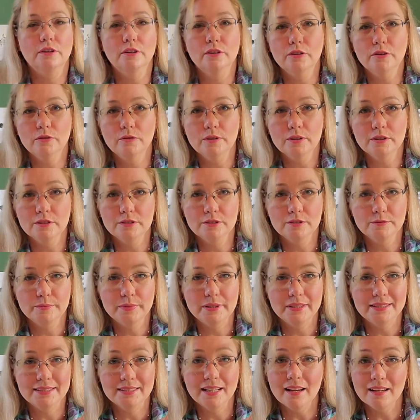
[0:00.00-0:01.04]
are going to
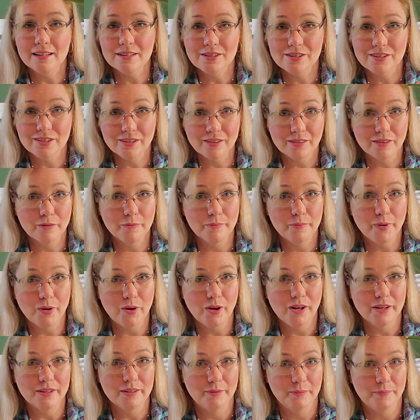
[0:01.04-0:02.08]
be touching the
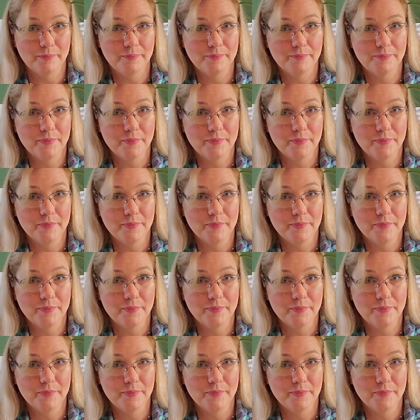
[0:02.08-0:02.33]
bottom.